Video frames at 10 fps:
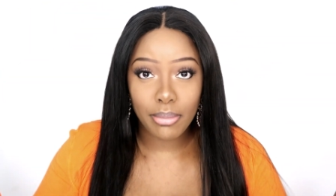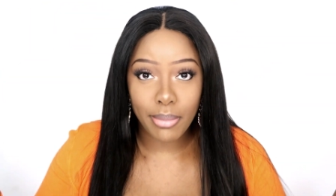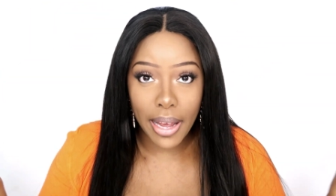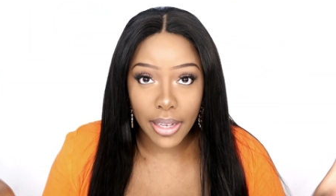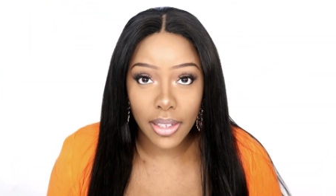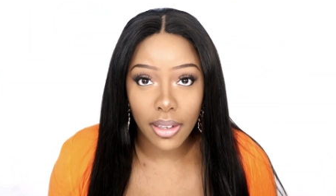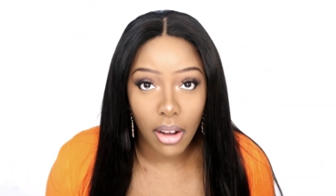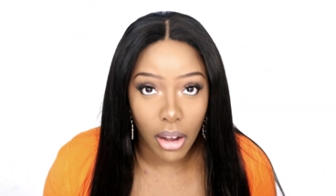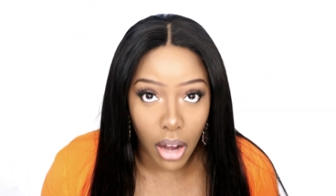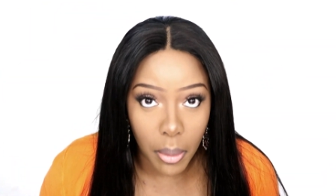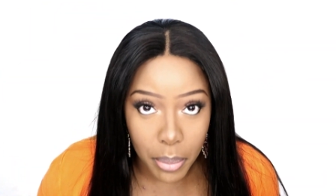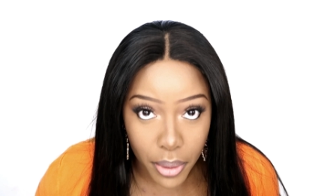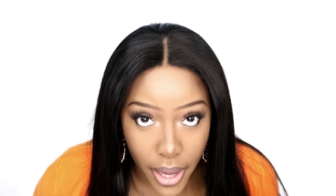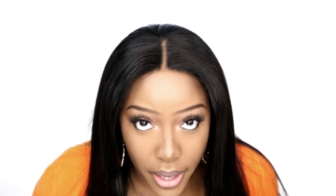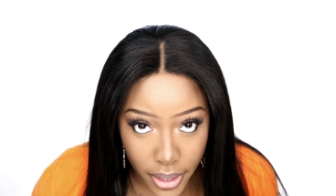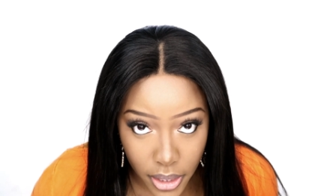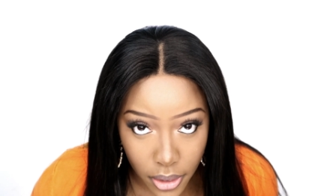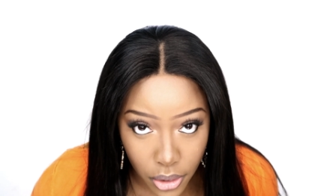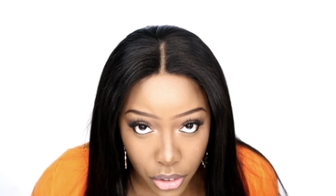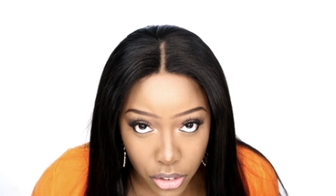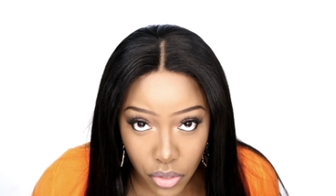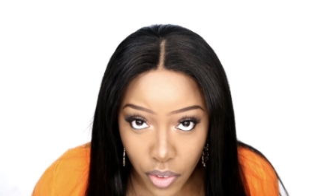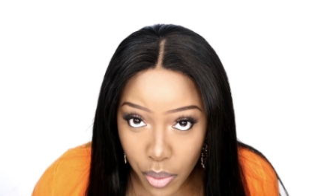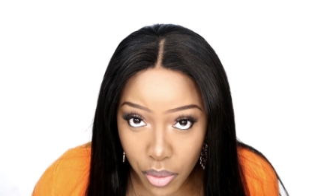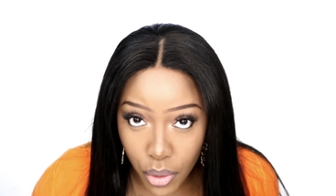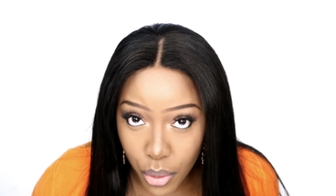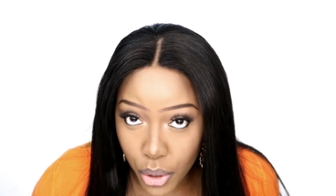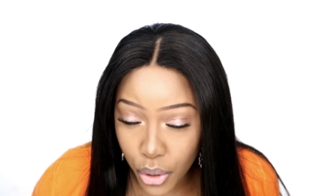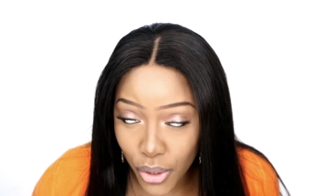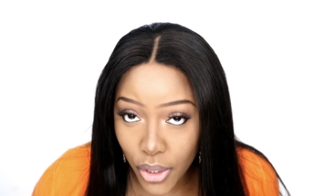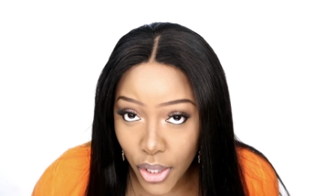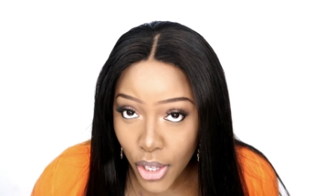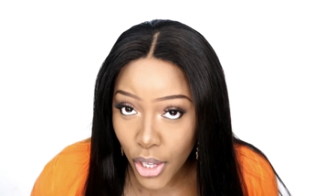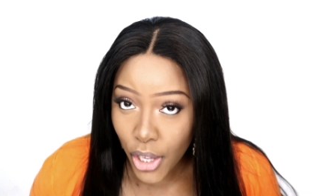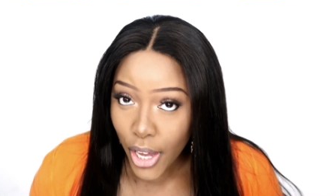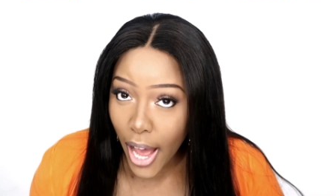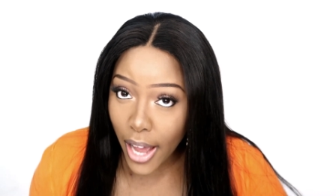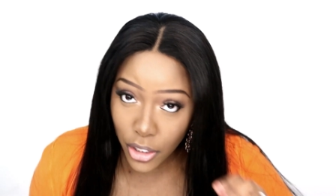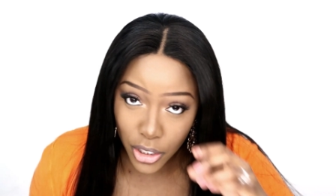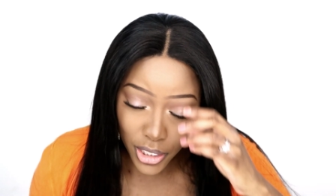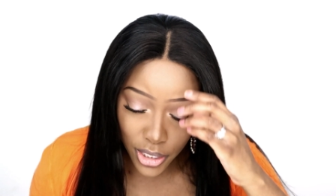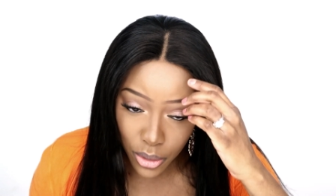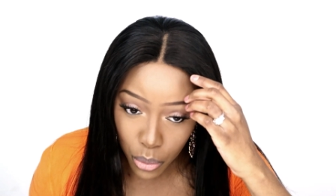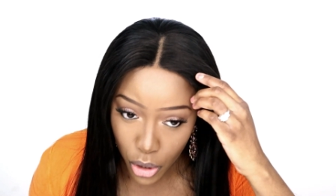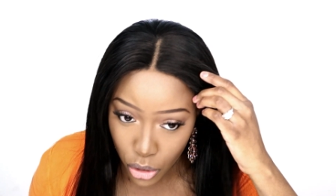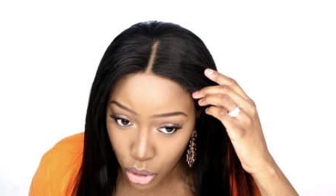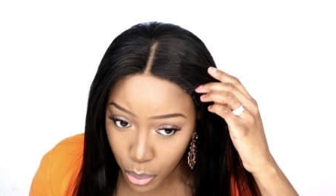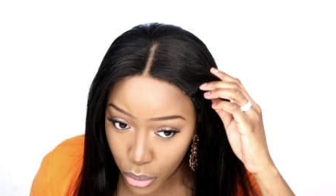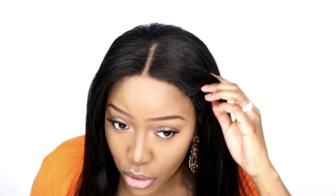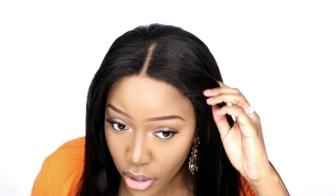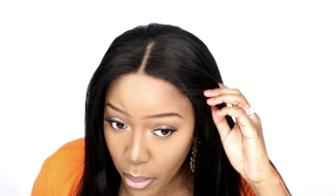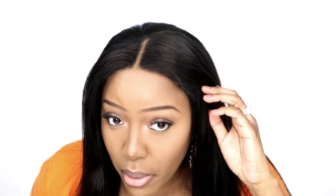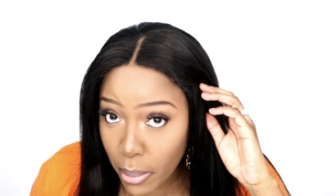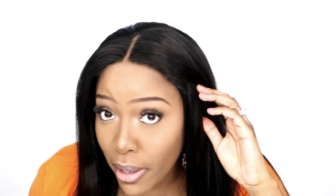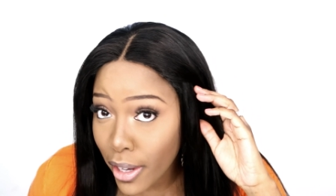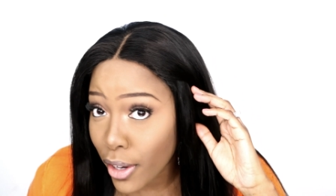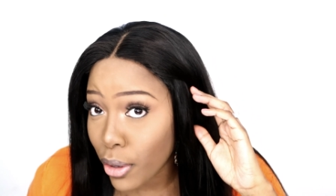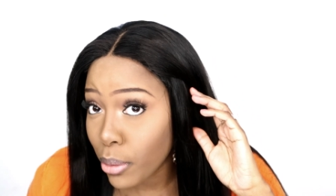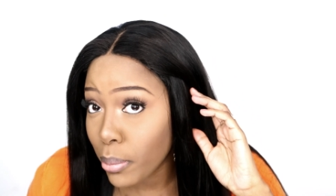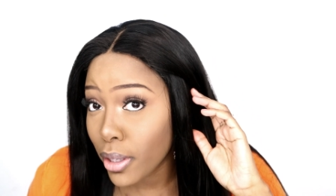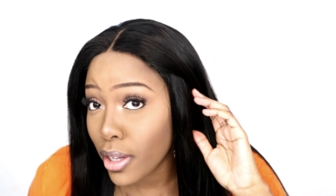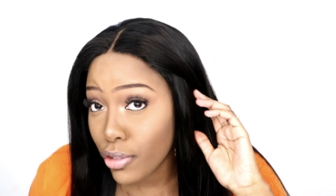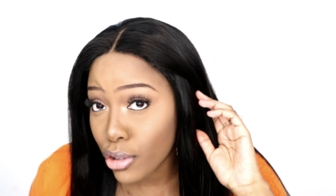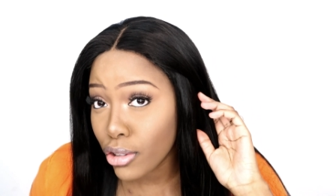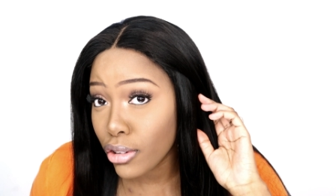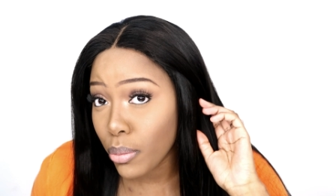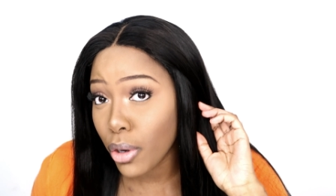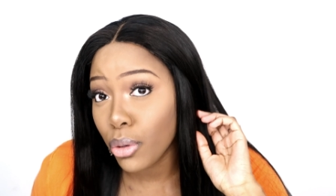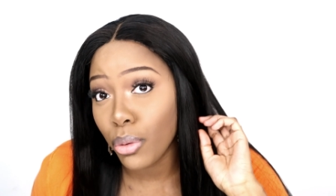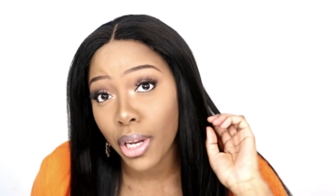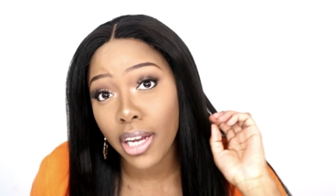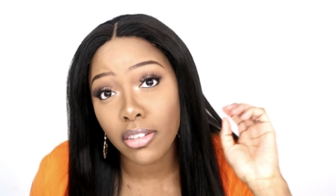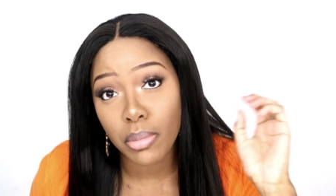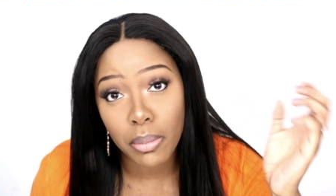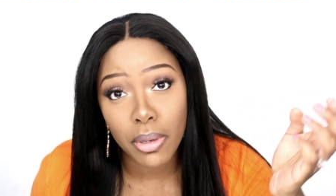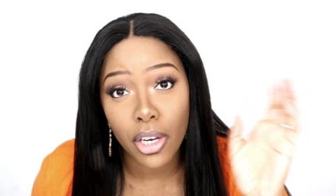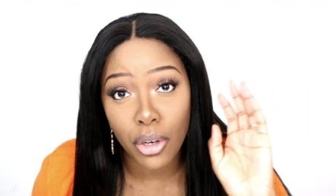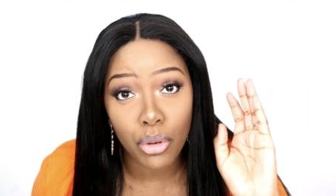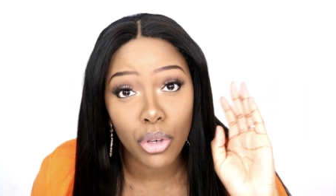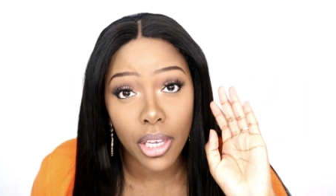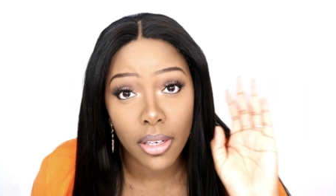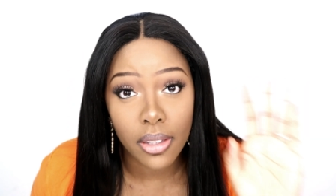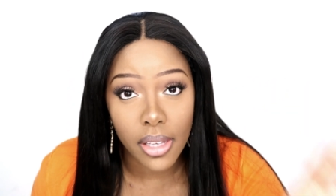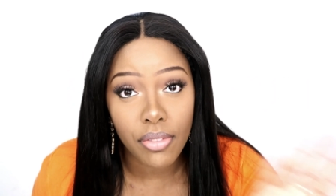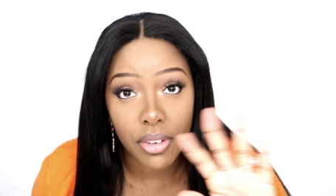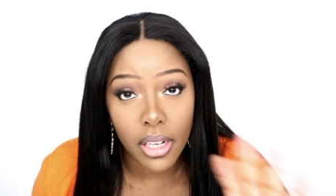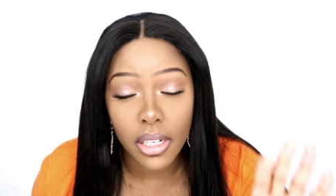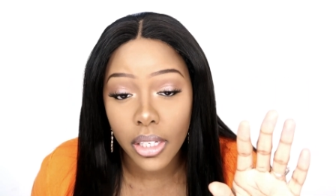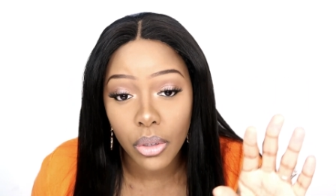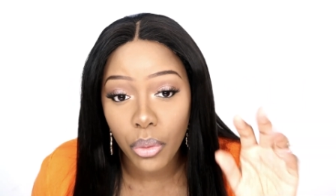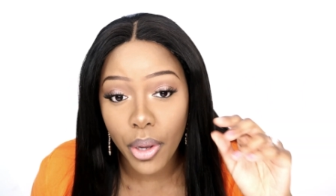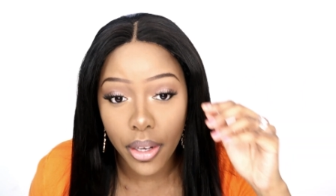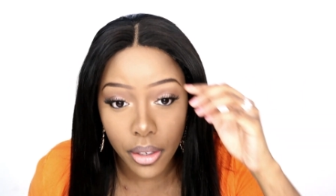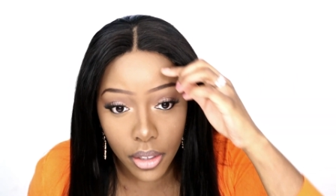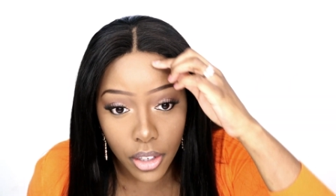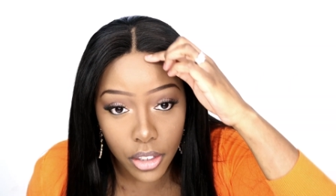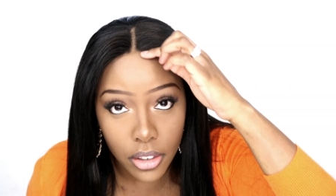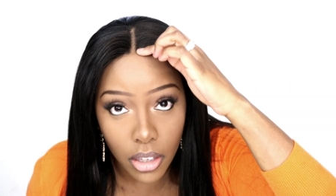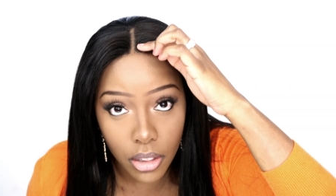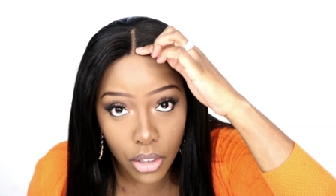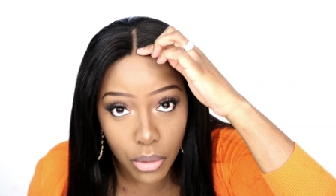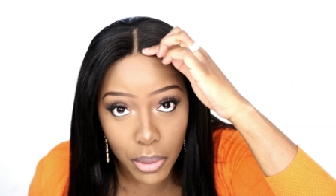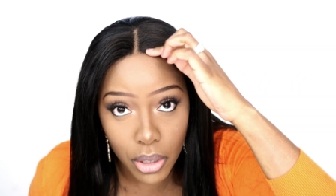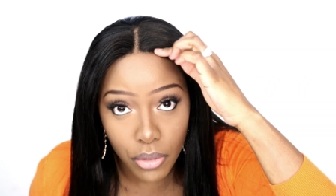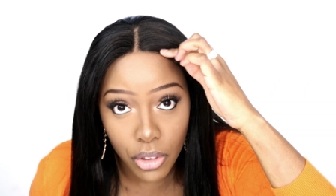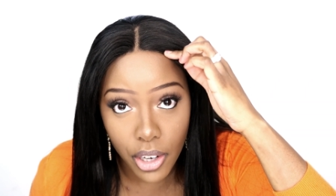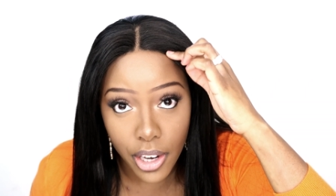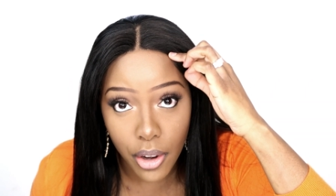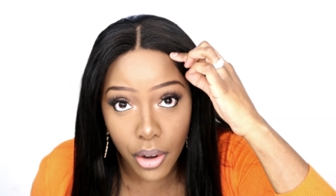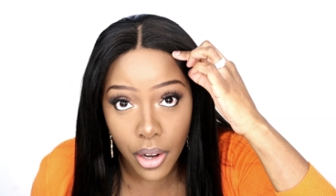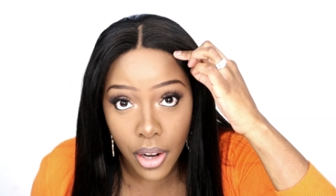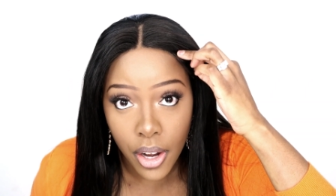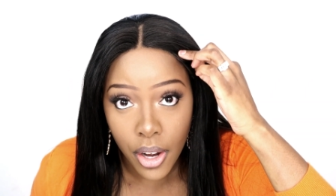back up and it looks very good. I didn't want to put some baby hair, but if you're someone who likes baby hair, you can definitely go and cut a little bit of the hair